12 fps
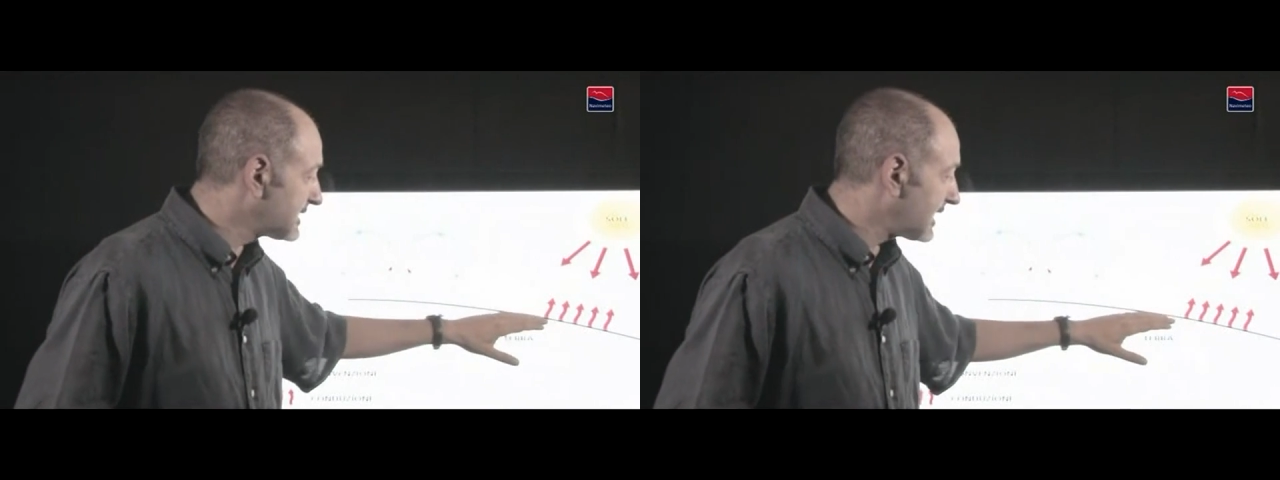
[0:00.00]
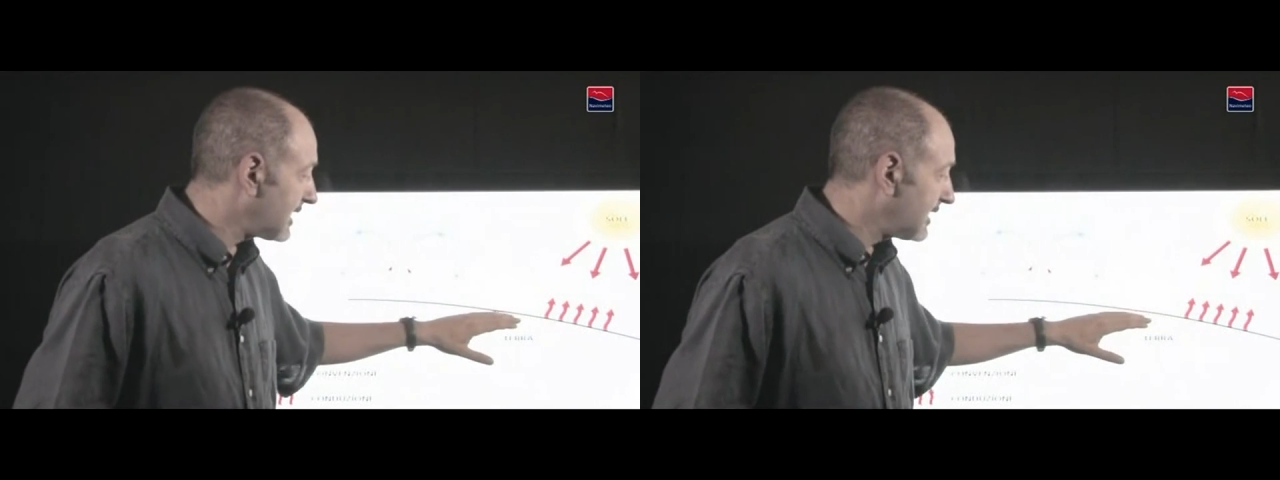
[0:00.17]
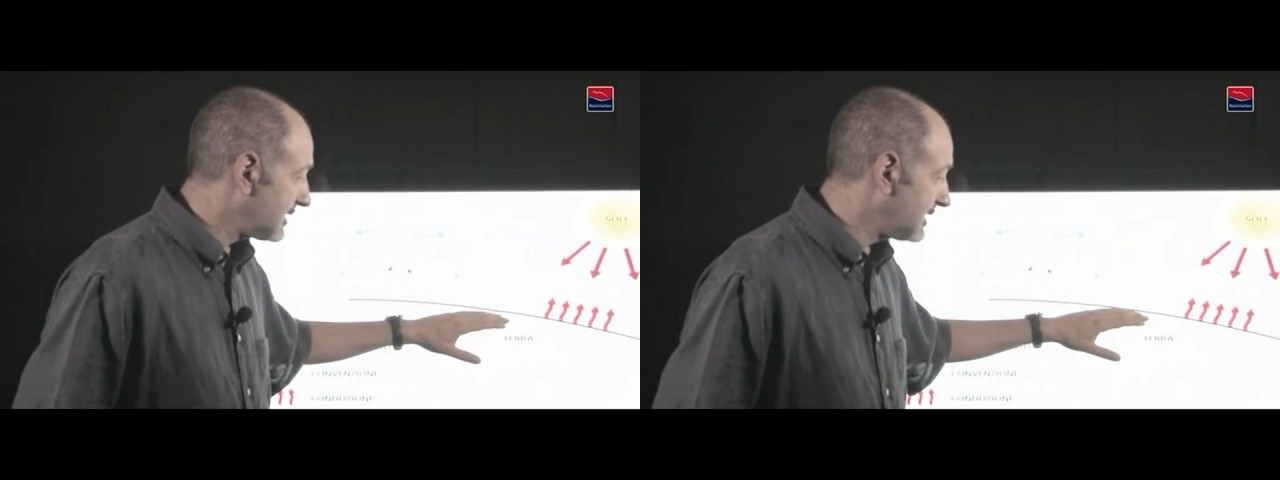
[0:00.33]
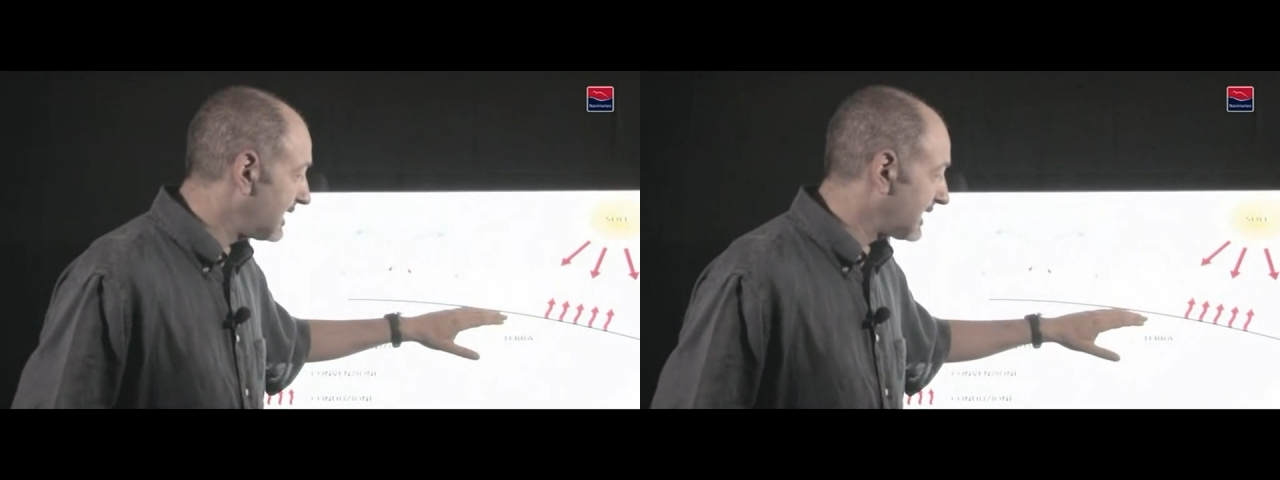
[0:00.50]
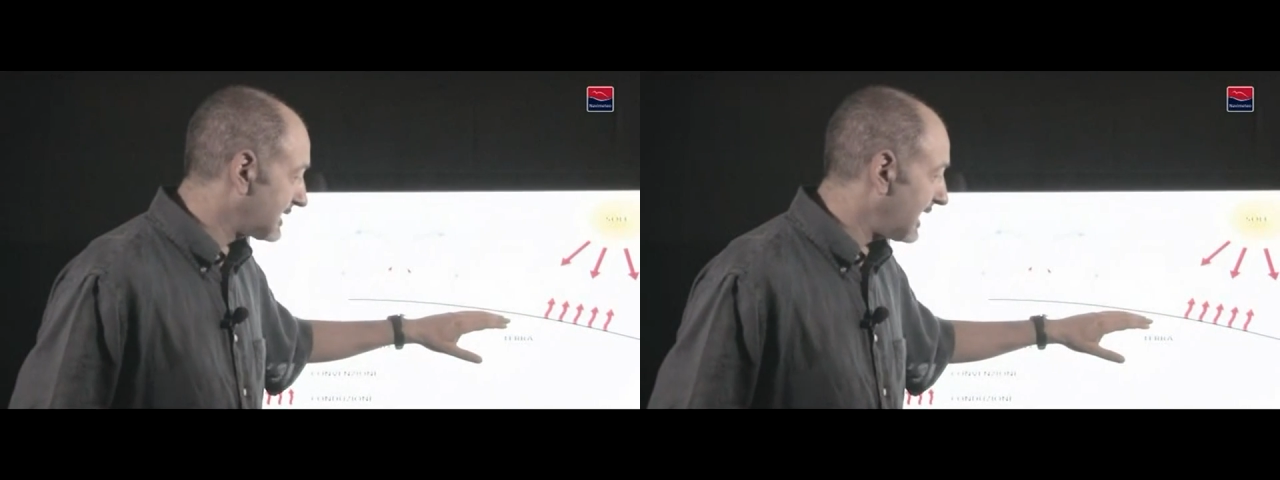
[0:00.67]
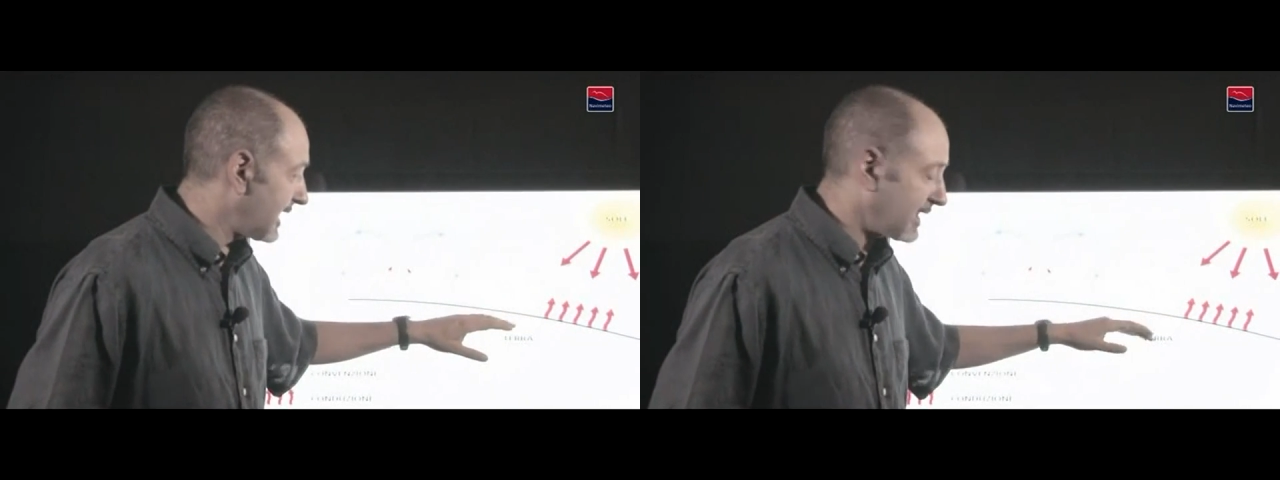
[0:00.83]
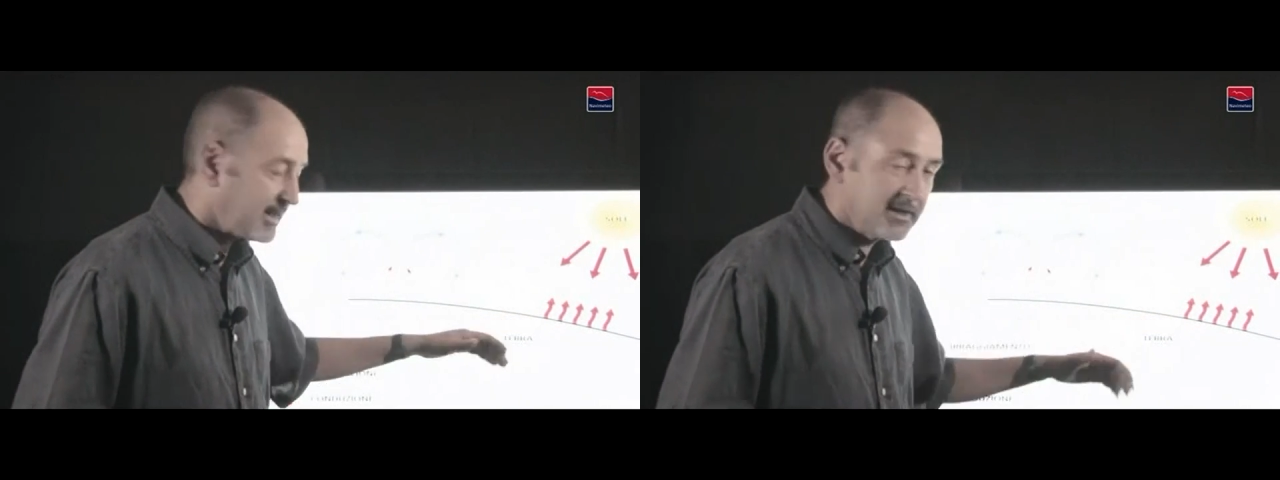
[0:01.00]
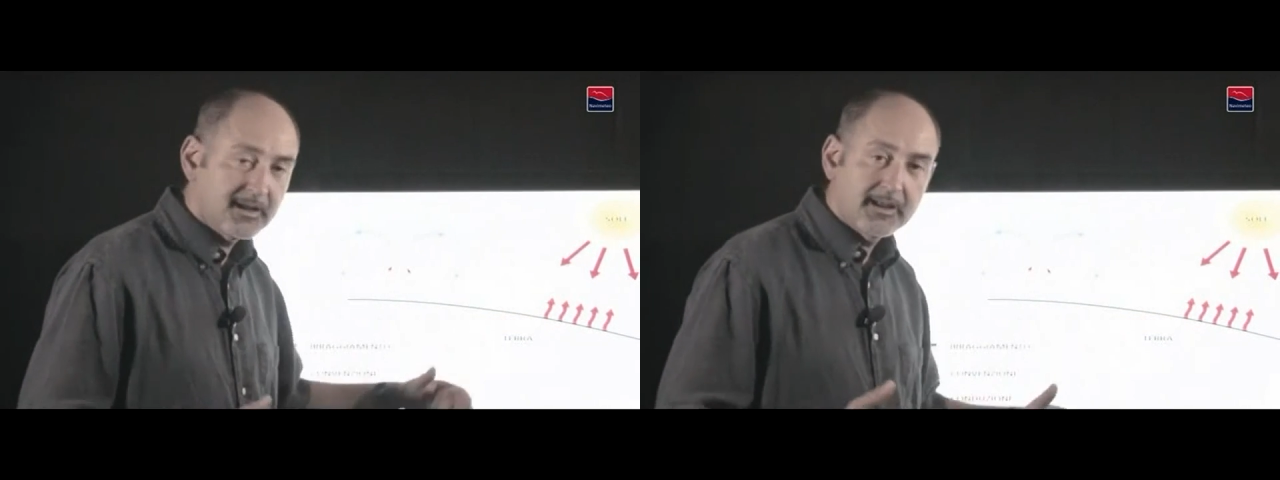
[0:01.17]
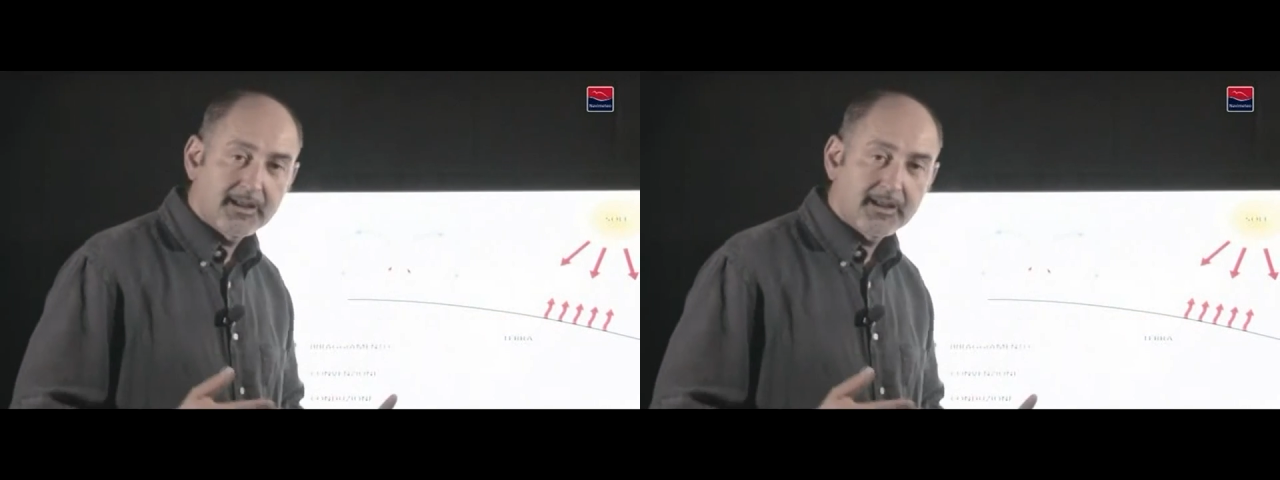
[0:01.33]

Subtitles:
either on the mainland